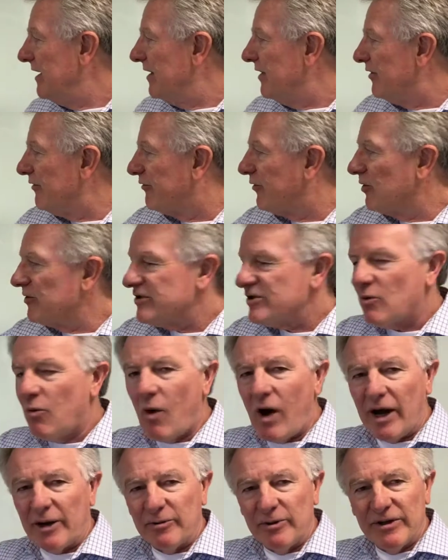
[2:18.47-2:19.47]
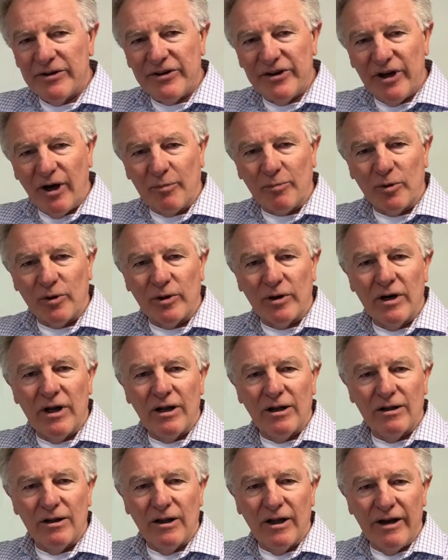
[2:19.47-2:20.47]
The first quadrant, the upper
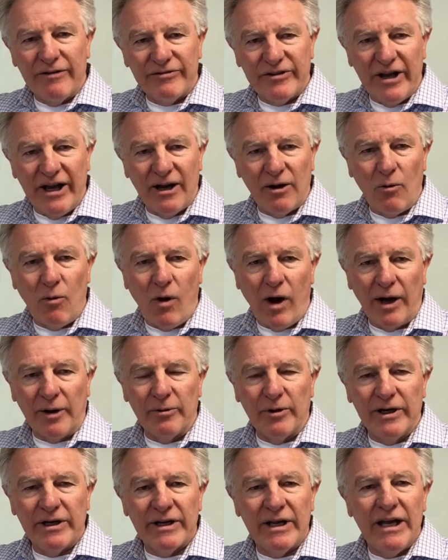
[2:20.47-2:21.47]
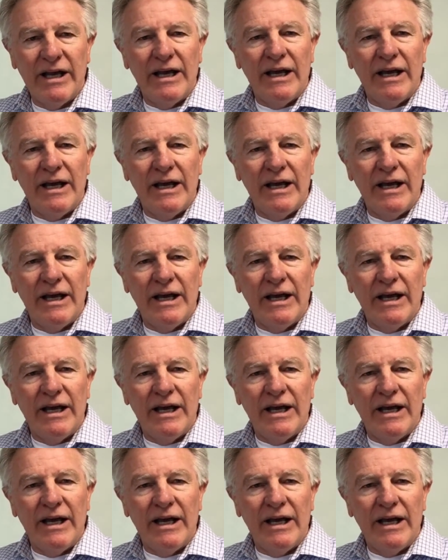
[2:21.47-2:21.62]
left-hand quadrant,